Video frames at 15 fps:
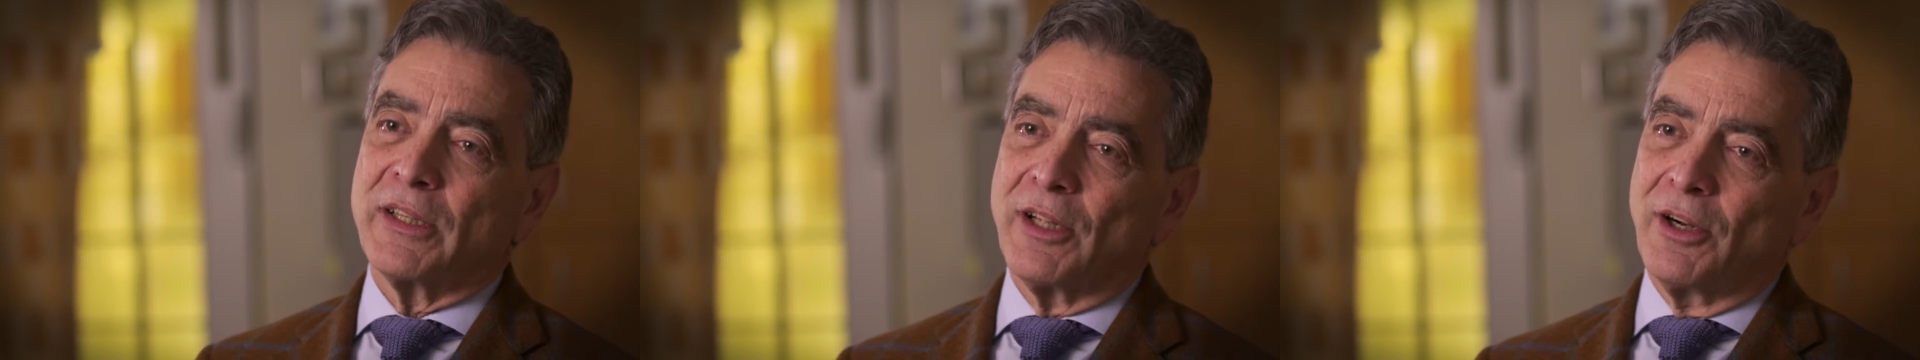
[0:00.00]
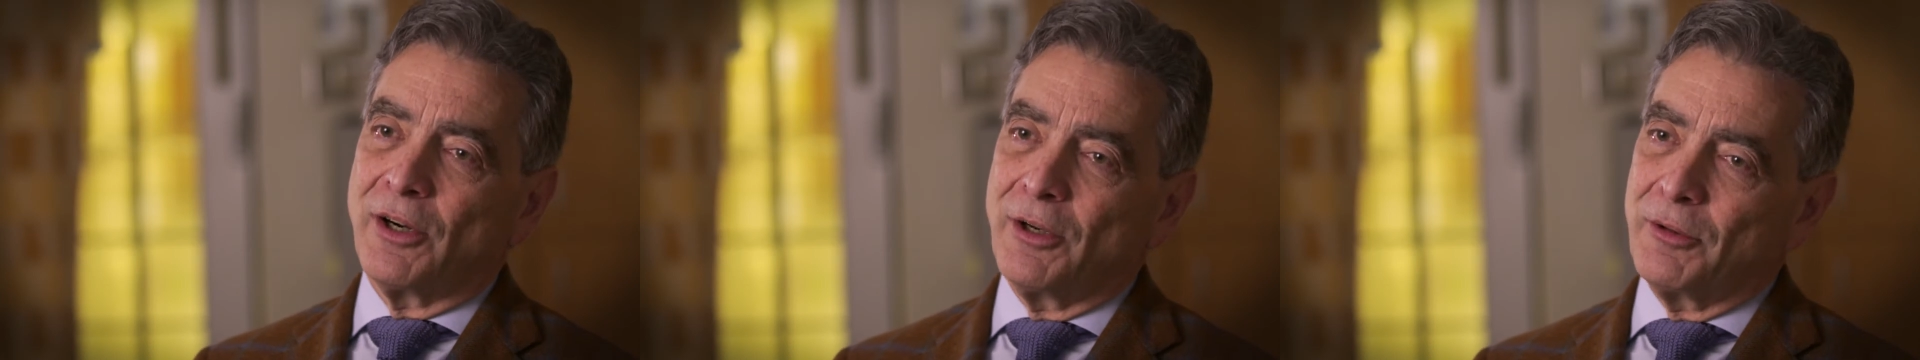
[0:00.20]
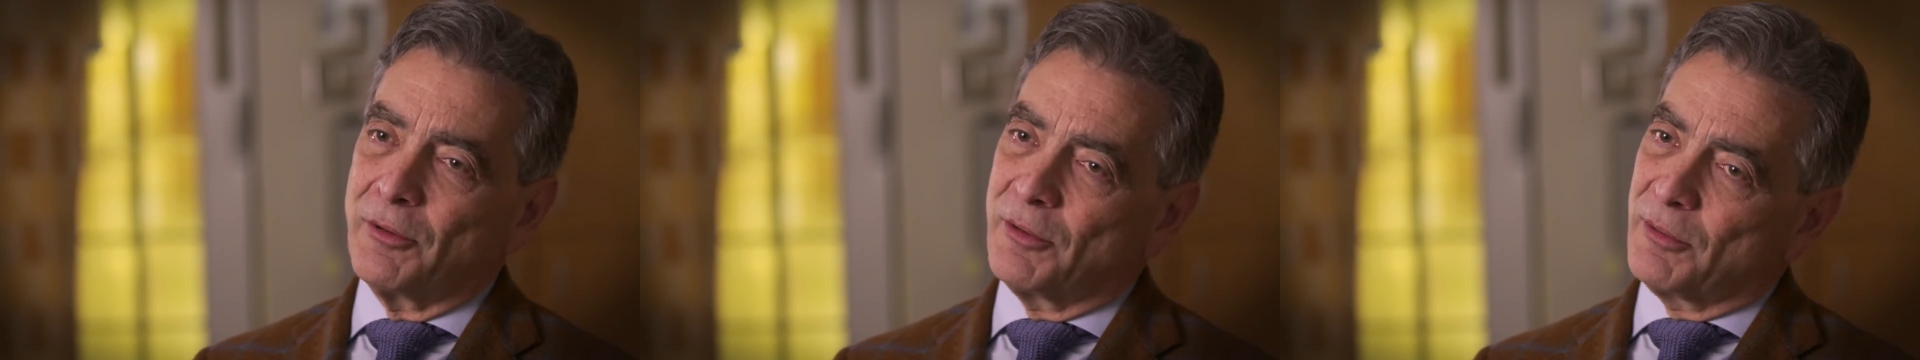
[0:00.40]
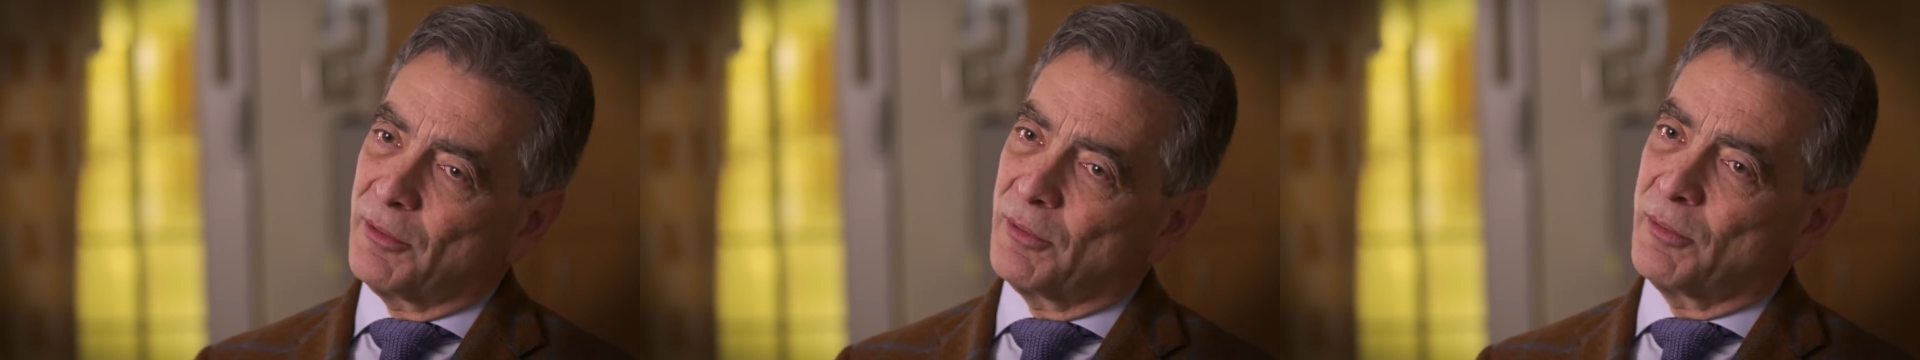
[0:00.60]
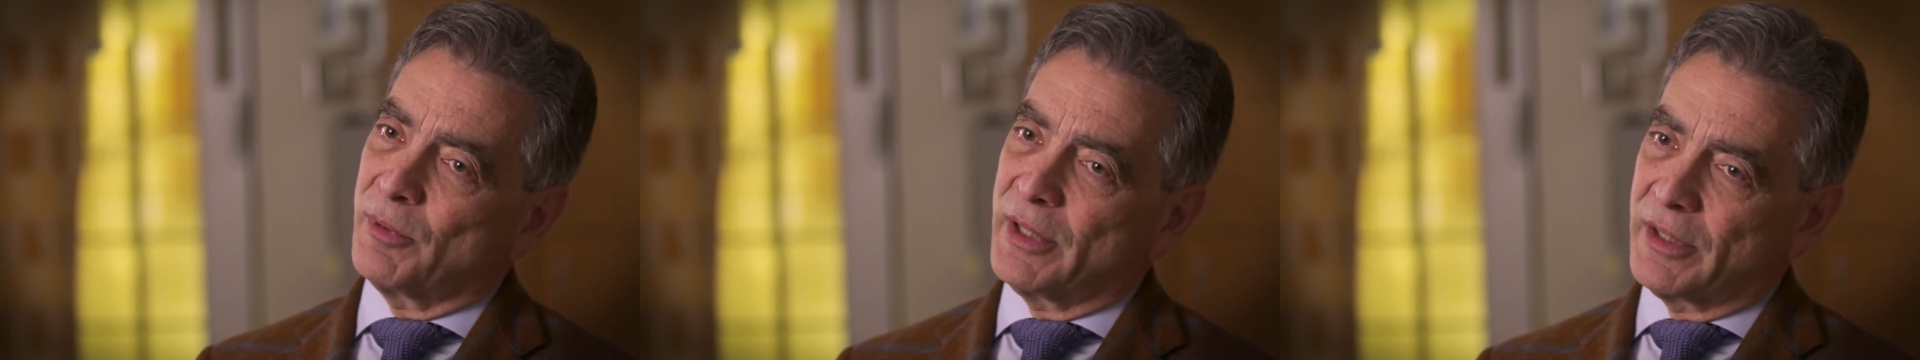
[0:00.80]
the heart
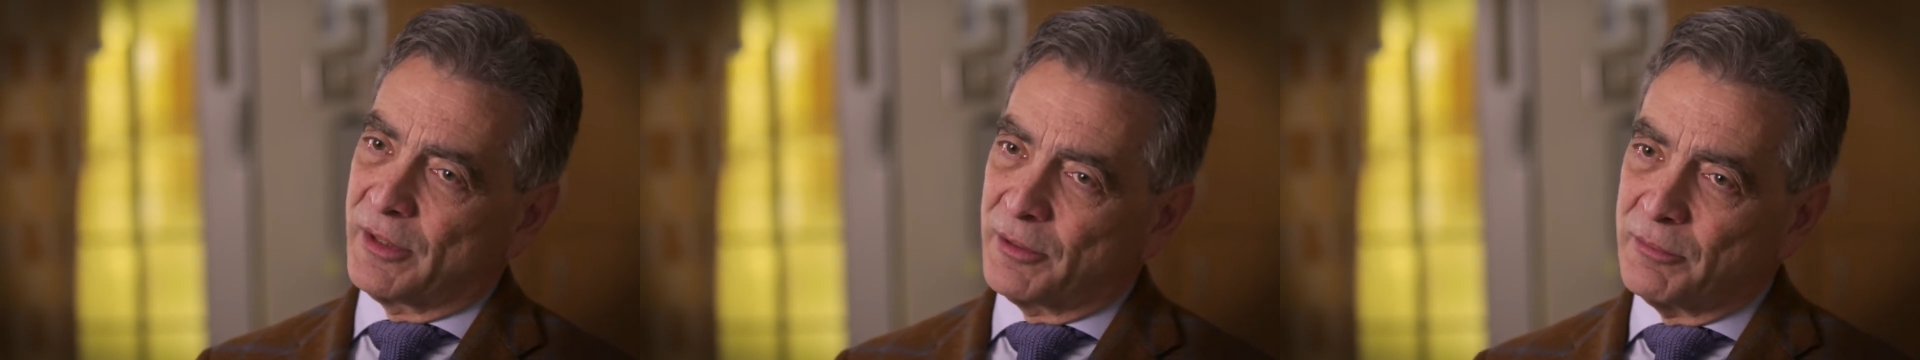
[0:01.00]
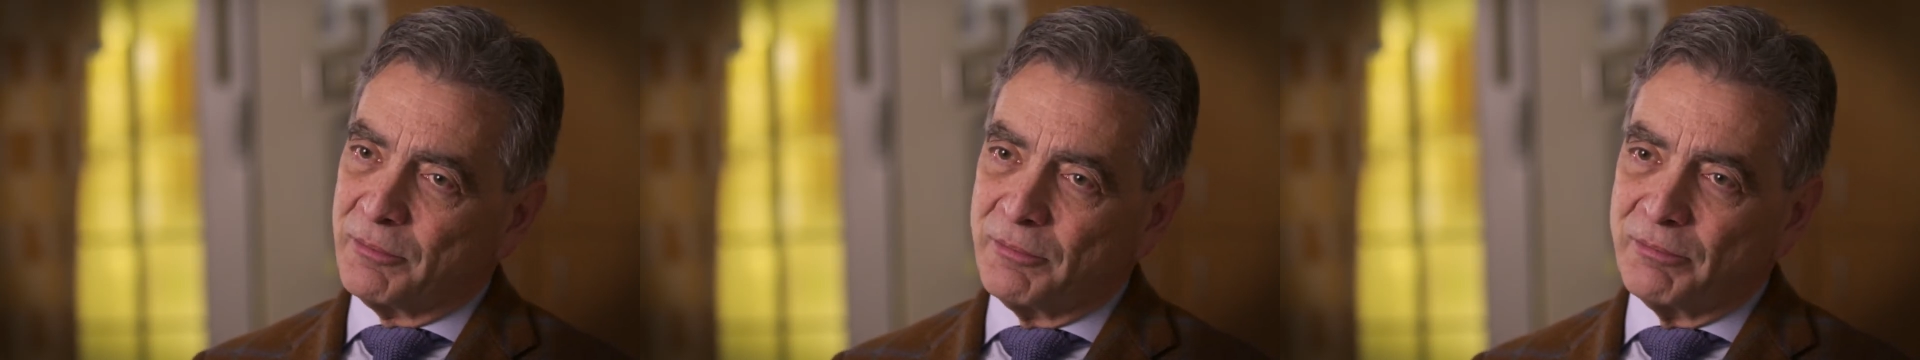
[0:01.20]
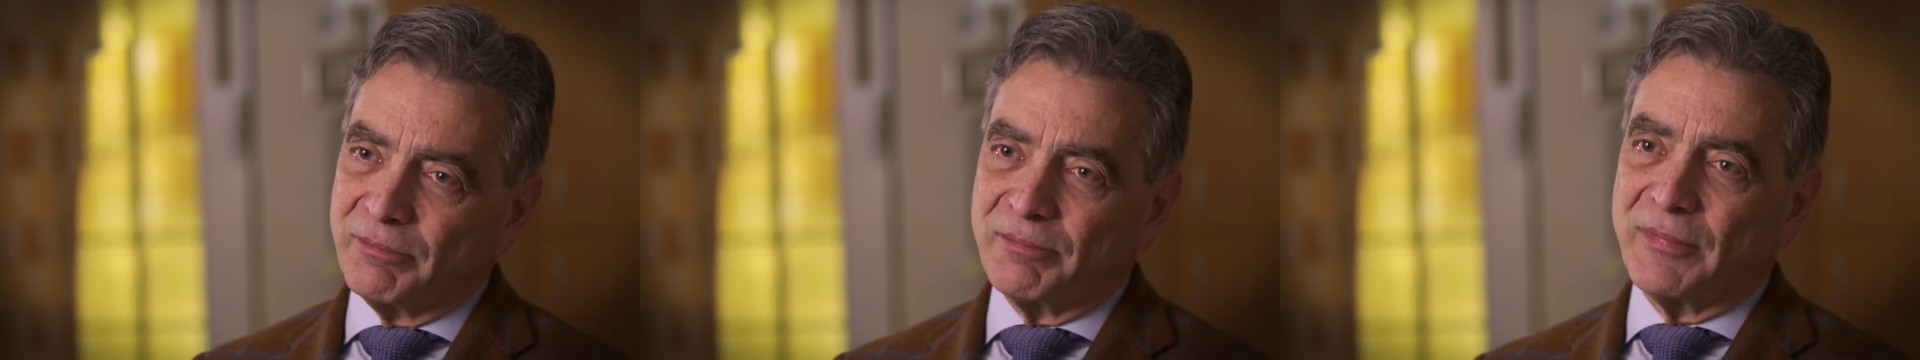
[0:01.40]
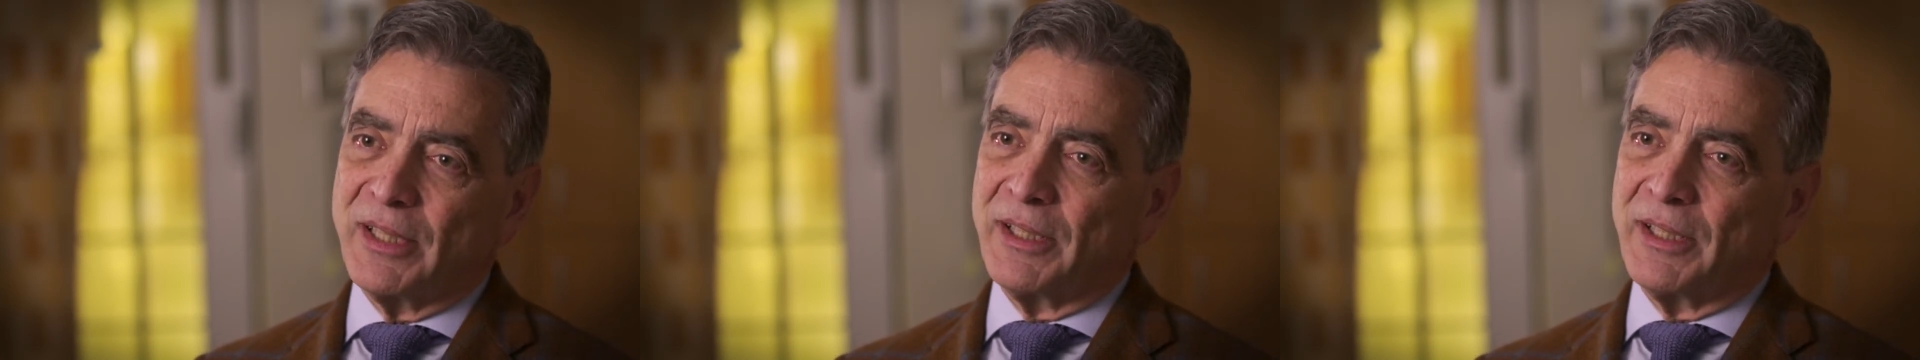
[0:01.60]
rhythm